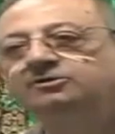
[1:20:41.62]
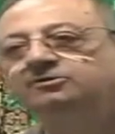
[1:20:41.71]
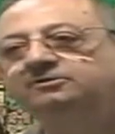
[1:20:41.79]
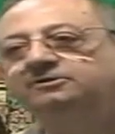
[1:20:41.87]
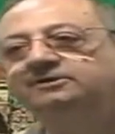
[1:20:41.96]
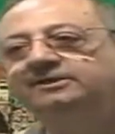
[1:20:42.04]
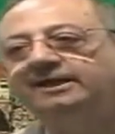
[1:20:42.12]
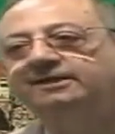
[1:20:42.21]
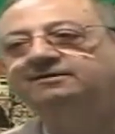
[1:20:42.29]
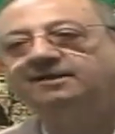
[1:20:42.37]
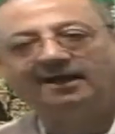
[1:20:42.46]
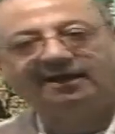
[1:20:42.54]
to
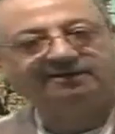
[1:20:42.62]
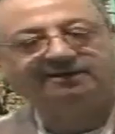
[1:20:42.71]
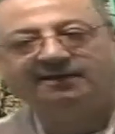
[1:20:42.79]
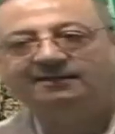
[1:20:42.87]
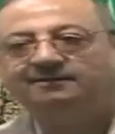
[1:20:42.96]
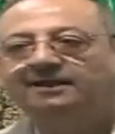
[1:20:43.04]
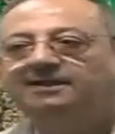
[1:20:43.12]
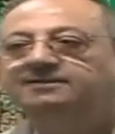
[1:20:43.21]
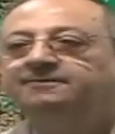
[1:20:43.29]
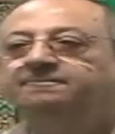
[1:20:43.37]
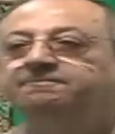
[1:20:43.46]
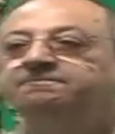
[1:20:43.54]
get the idea
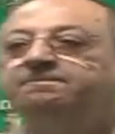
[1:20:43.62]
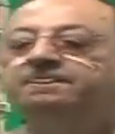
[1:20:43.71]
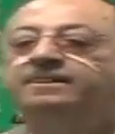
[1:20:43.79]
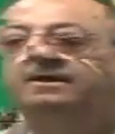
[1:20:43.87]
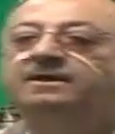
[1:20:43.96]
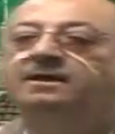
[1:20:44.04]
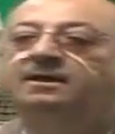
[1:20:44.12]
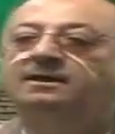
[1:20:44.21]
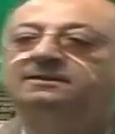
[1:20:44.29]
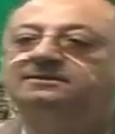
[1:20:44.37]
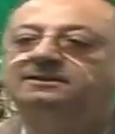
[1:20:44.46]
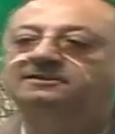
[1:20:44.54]
that
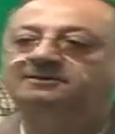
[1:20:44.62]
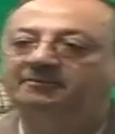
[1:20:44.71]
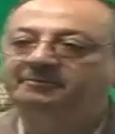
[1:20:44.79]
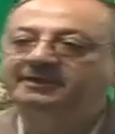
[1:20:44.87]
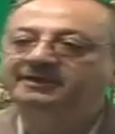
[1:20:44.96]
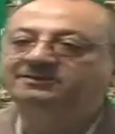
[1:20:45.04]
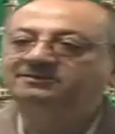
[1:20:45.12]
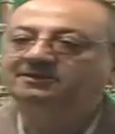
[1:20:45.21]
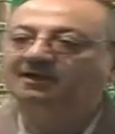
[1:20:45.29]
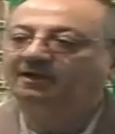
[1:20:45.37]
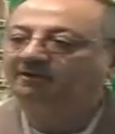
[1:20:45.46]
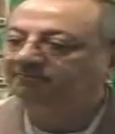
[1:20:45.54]
the tamiz
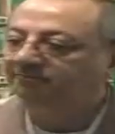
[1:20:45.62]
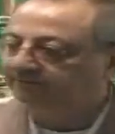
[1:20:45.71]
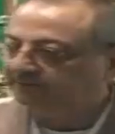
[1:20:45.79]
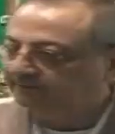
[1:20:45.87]
of